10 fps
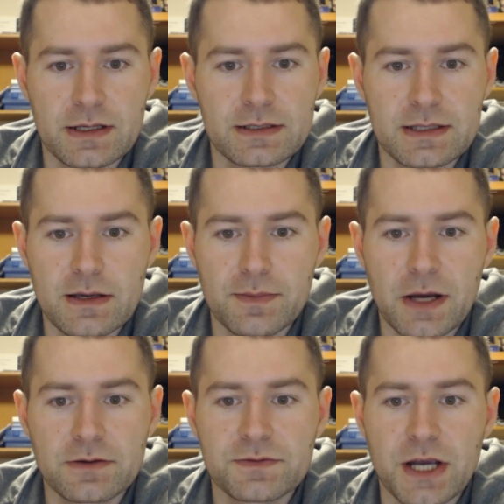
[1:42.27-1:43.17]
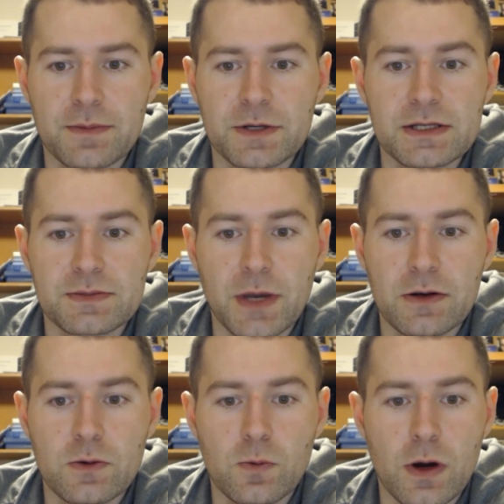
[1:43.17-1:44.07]
Is the amount of Japanese
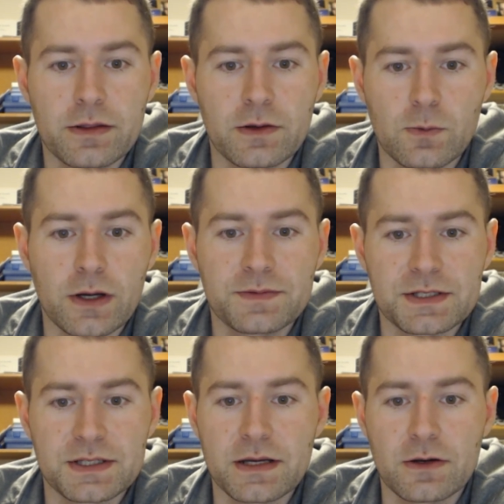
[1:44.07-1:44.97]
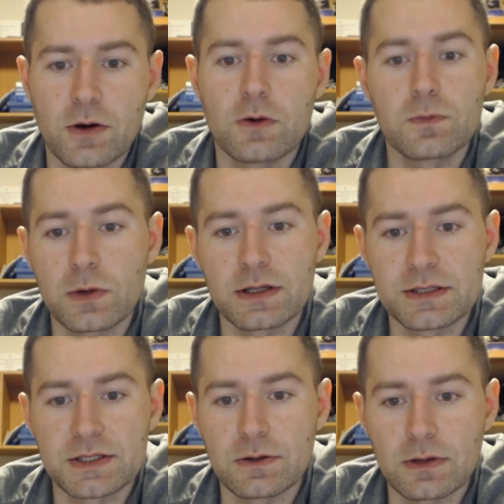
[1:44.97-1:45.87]
men who want their wife to stay at home really
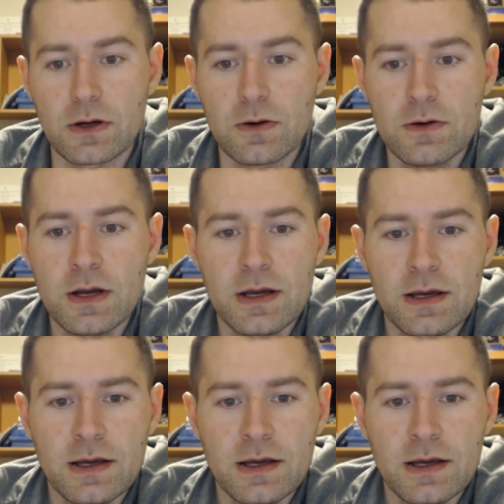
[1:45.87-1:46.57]
so low?